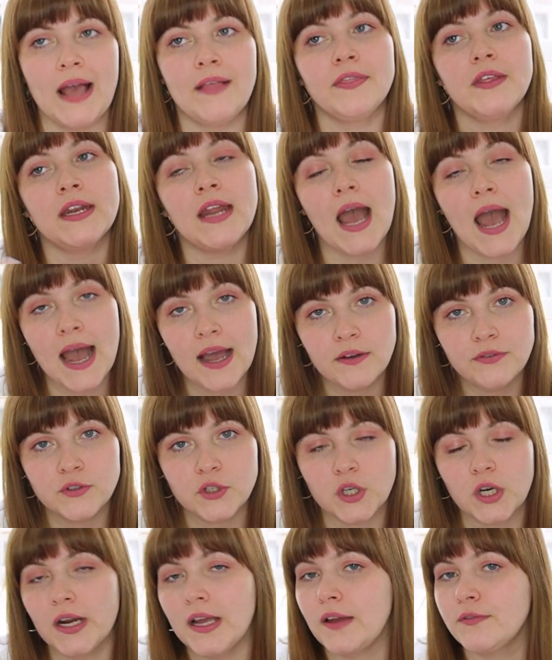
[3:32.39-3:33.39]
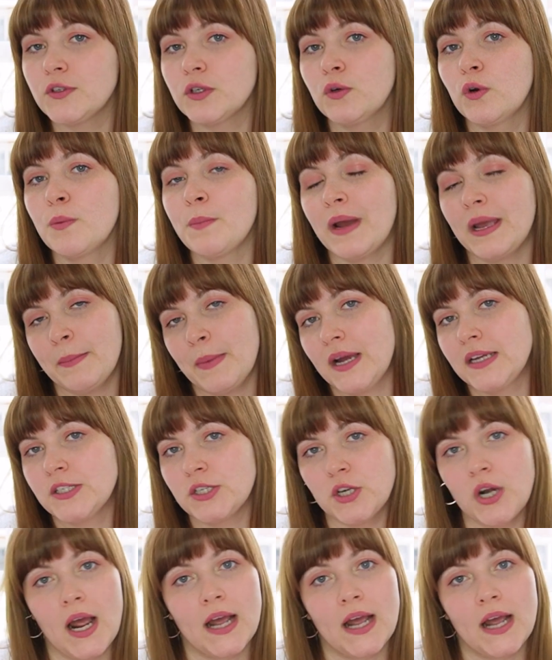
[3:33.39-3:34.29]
And then after I have to go to my Meisner